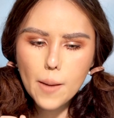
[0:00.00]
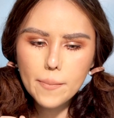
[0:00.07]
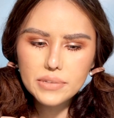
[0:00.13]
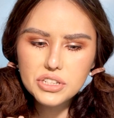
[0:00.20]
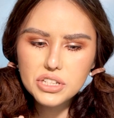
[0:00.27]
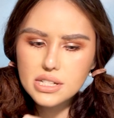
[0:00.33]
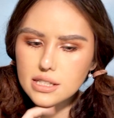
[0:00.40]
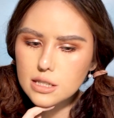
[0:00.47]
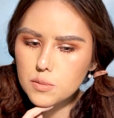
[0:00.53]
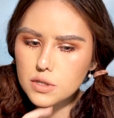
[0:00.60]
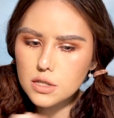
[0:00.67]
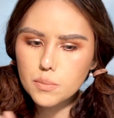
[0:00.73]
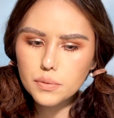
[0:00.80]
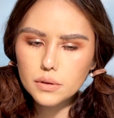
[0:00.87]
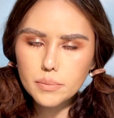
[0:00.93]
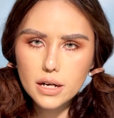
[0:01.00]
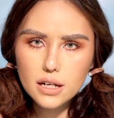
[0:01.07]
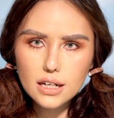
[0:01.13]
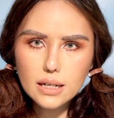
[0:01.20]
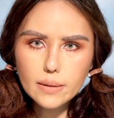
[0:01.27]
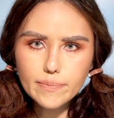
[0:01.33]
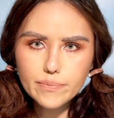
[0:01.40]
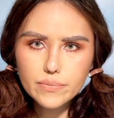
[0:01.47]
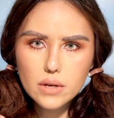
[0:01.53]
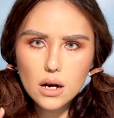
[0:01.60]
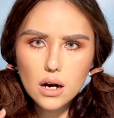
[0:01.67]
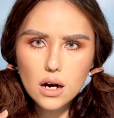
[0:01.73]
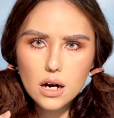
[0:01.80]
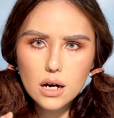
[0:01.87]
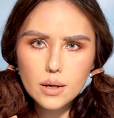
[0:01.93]
It's just some simple makeup
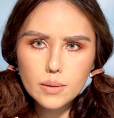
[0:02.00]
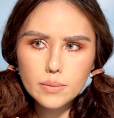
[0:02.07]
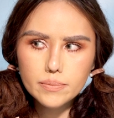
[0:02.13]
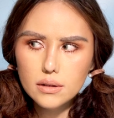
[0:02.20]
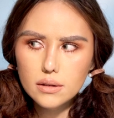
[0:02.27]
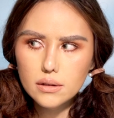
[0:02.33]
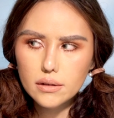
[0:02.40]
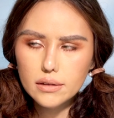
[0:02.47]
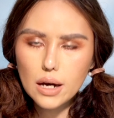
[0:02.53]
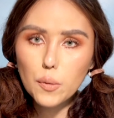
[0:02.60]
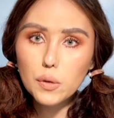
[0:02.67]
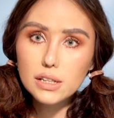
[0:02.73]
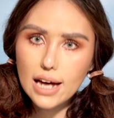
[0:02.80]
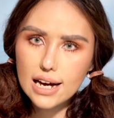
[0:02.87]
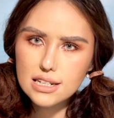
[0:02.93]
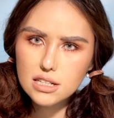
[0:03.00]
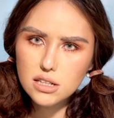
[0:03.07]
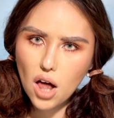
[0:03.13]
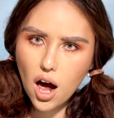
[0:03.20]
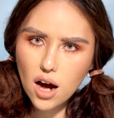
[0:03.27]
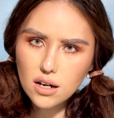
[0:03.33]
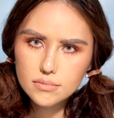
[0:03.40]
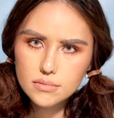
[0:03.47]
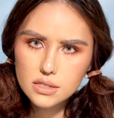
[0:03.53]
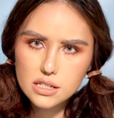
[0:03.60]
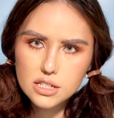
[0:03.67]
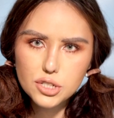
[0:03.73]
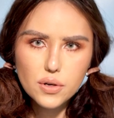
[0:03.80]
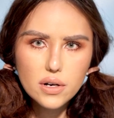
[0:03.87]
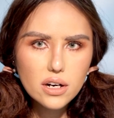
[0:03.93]
that will last long
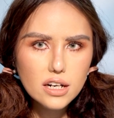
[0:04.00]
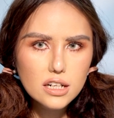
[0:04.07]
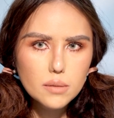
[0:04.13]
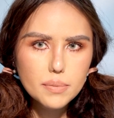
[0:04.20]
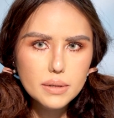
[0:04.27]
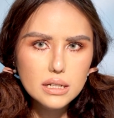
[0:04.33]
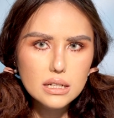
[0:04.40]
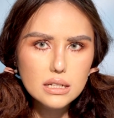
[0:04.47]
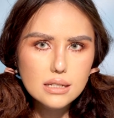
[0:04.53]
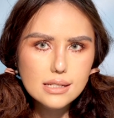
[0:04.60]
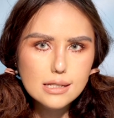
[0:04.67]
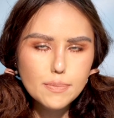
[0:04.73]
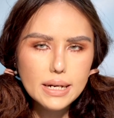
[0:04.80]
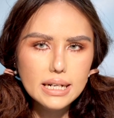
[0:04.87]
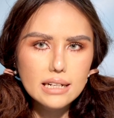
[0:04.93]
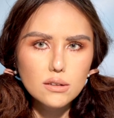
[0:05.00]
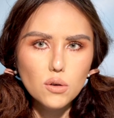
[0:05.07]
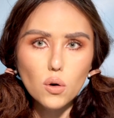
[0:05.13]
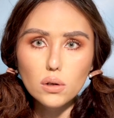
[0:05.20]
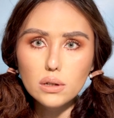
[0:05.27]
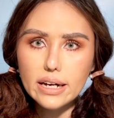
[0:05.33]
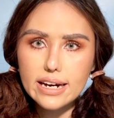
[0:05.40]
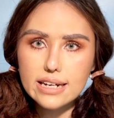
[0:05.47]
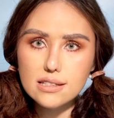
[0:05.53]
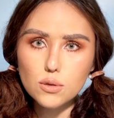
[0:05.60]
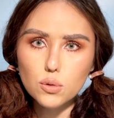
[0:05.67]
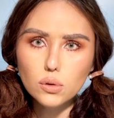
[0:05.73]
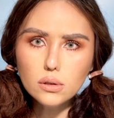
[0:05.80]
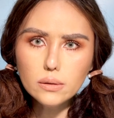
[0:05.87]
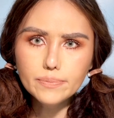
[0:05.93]
since you are gonna be spending the whole day at
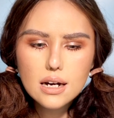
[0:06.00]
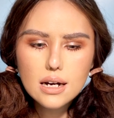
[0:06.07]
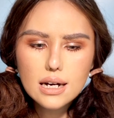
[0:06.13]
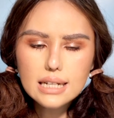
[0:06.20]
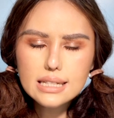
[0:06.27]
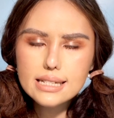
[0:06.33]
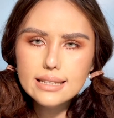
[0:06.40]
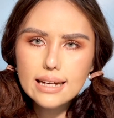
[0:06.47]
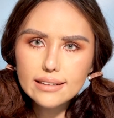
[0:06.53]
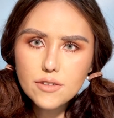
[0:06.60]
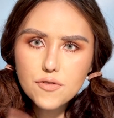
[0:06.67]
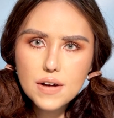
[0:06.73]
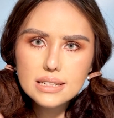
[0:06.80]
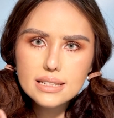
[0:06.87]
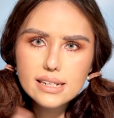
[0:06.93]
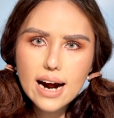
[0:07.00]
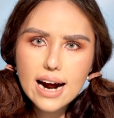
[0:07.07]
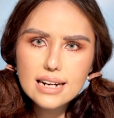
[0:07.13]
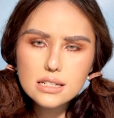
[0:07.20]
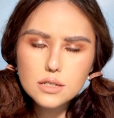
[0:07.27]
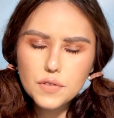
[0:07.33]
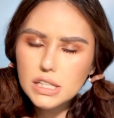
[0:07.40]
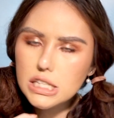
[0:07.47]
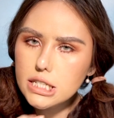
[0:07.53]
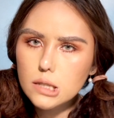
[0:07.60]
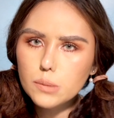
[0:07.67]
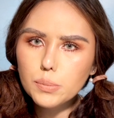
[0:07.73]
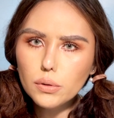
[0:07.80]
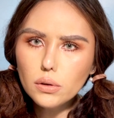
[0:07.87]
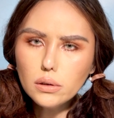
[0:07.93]
school. It's nothing fancy, guys, very
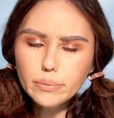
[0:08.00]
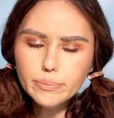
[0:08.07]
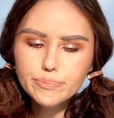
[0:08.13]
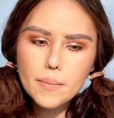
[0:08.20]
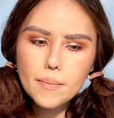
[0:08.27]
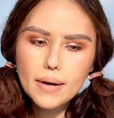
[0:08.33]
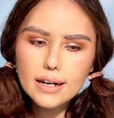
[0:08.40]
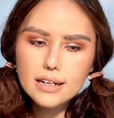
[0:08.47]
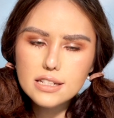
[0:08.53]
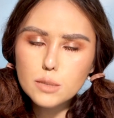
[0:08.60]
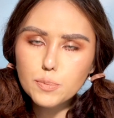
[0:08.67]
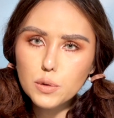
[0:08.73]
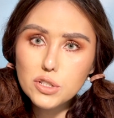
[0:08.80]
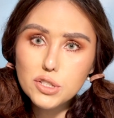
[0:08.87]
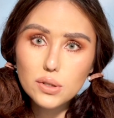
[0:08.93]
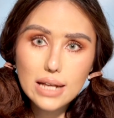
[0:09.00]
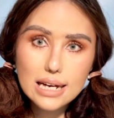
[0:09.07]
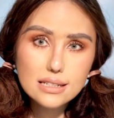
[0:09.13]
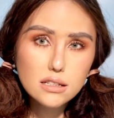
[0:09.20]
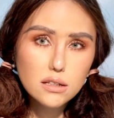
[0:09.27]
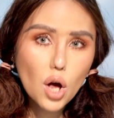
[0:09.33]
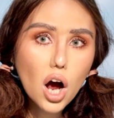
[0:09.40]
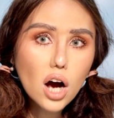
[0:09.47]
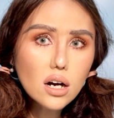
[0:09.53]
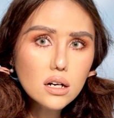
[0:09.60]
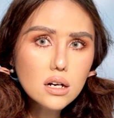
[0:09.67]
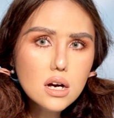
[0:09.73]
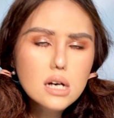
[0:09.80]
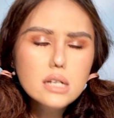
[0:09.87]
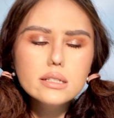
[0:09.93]
simple, and it's supposed to last long
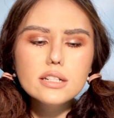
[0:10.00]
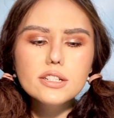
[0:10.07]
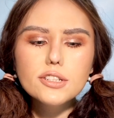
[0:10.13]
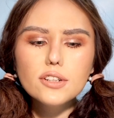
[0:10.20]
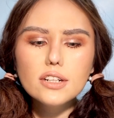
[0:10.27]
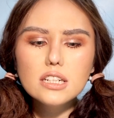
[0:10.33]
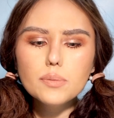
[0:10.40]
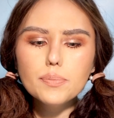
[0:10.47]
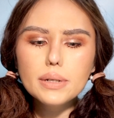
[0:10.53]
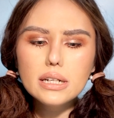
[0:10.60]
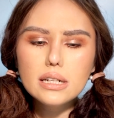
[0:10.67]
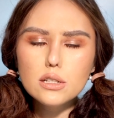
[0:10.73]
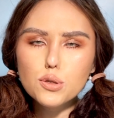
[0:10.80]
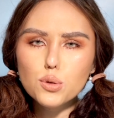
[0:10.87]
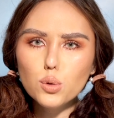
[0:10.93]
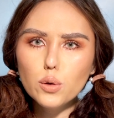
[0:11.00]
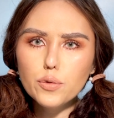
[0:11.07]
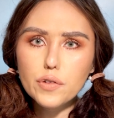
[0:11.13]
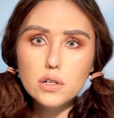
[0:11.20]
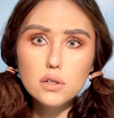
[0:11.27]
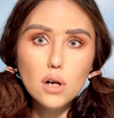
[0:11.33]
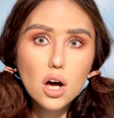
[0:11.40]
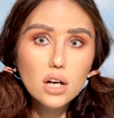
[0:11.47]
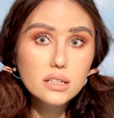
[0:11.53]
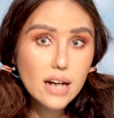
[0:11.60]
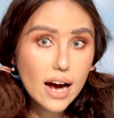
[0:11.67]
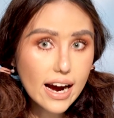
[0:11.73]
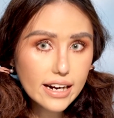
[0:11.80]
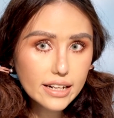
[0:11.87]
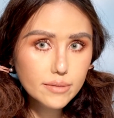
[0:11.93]
since you're gonna be in the school for a long
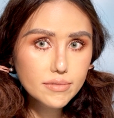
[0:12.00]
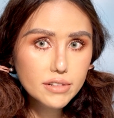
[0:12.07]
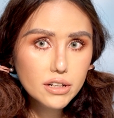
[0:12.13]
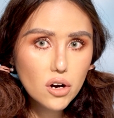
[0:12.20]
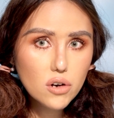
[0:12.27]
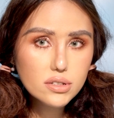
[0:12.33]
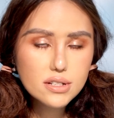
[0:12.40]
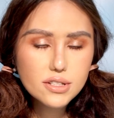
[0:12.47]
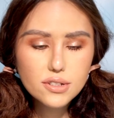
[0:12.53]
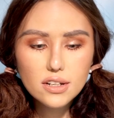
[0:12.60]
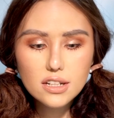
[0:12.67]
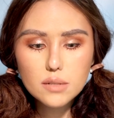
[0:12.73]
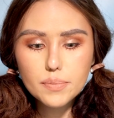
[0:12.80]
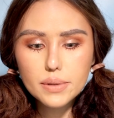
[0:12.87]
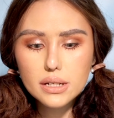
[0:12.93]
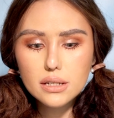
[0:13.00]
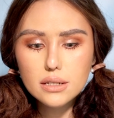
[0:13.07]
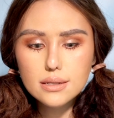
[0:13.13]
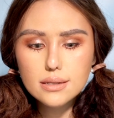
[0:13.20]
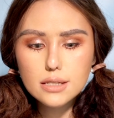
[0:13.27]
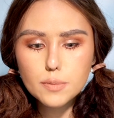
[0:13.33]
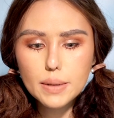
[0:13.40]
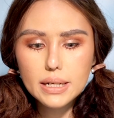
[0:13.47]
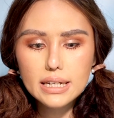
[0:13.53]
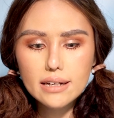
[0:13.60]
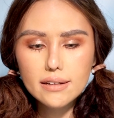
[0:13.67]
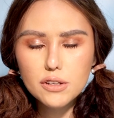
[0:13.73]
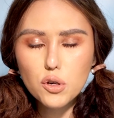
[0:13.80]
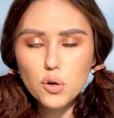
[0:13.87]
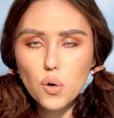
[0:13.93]
time, you know, since you're gonna be
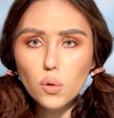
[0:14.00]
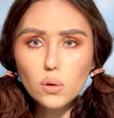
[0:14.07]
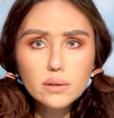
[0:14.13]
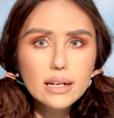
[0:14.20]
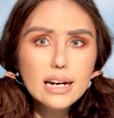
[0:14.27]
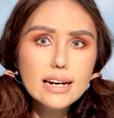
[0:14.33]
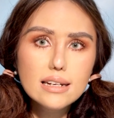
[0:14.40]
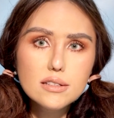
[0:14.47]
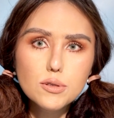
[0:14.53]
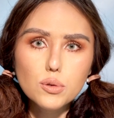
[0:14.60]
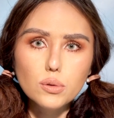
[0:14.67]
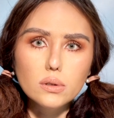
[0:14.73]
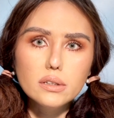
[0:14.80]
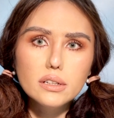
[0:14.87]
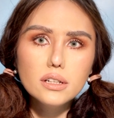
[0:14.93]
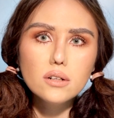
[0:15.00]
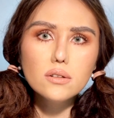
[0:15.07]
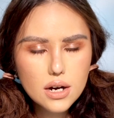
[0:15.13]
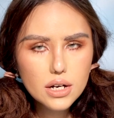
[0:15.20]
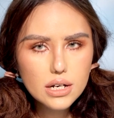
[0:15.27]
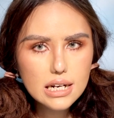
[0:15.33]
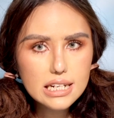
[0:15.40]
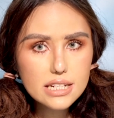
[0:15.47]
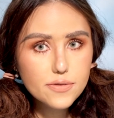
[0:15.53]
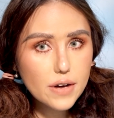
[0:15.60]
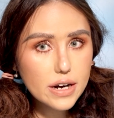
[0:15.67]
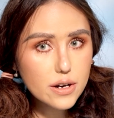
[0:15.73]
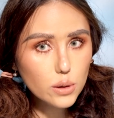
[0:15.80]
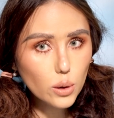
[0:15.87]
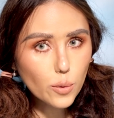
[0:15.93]
spending your whole day at school, you know. It's
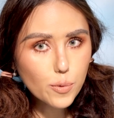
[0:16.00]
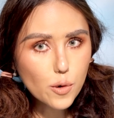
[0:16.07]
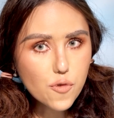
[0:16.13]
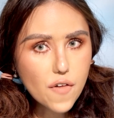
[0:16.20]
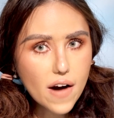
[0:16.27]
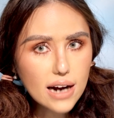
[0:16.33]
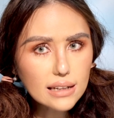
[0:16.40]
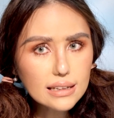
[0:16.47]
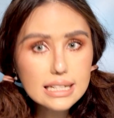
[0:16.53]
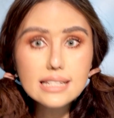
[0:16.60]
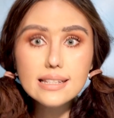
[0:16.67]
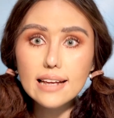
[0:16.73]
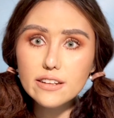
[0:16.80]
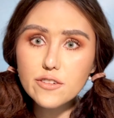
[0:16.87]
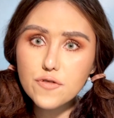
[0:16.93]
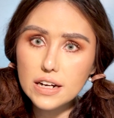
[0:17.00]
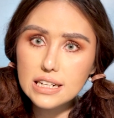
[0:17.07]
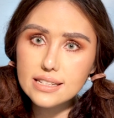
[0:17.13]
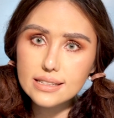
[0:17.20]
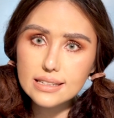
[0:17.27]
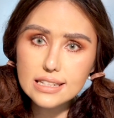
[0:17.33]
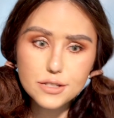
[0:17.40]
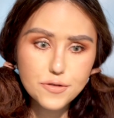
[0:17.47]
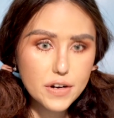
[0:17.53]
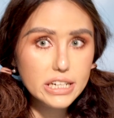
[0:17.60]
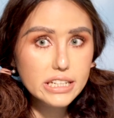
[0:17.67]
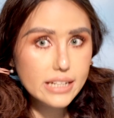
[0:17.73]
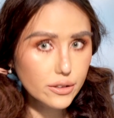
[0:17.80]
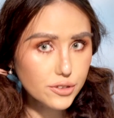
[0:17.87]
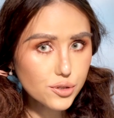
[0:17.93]
very low profile, it's nothing fancy, it's very
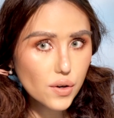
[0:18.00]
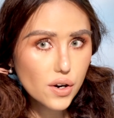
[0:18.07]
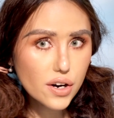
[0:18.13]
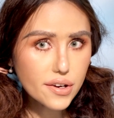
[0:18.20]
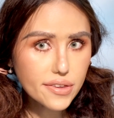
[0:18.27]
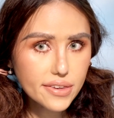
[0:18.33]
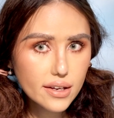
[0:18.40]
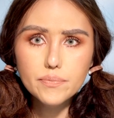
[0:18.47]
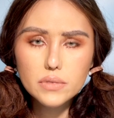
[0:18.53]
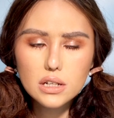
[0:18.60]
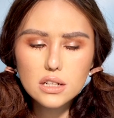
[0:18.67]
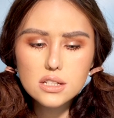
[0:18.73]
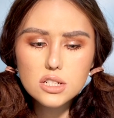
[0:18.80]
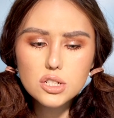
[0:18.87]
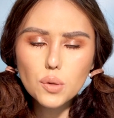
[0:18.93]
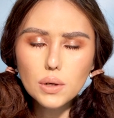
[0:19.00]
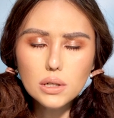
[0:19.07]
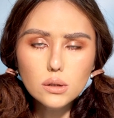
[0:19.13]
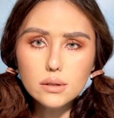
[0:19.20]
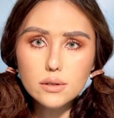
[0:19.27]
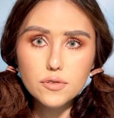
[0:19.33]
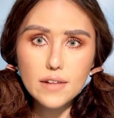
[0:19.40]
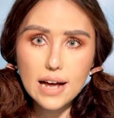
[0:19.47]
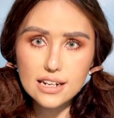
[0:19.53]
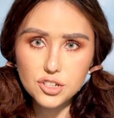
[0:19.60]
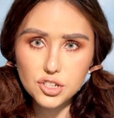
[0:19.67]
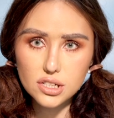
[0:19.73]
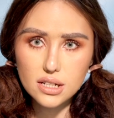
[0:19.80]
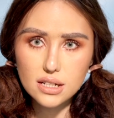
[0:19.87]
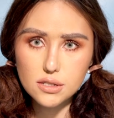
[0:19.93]
down to earth, because you don't want to look
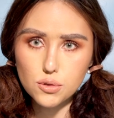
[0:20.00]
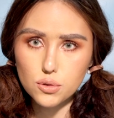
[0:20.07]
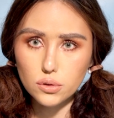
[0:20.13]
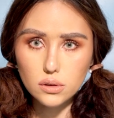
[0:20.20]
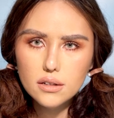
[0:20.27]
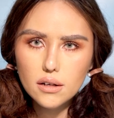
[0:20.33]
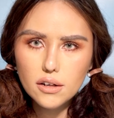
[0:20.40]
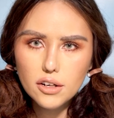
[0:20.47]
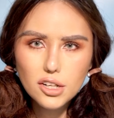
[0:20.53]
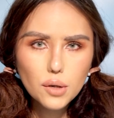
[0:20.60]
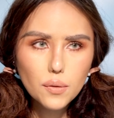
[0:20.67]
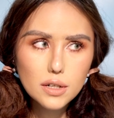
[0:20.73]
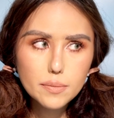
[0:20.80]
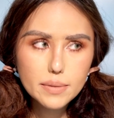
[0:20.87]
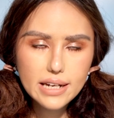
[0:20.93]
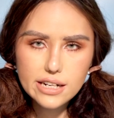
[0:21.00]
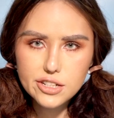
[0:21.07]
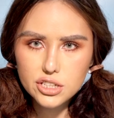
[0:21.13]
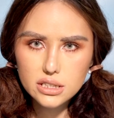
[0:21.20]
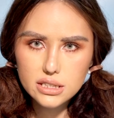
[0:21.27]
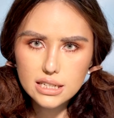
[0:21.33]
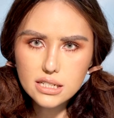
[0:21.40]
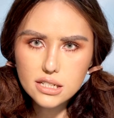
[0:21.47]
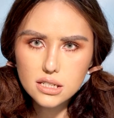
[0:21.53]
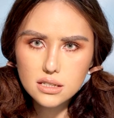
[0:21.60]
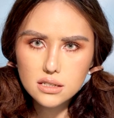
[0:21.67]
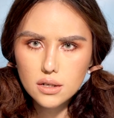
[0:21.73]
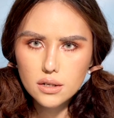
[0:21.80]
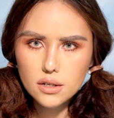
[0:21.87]
flashy at school. You don't want to be catching attention.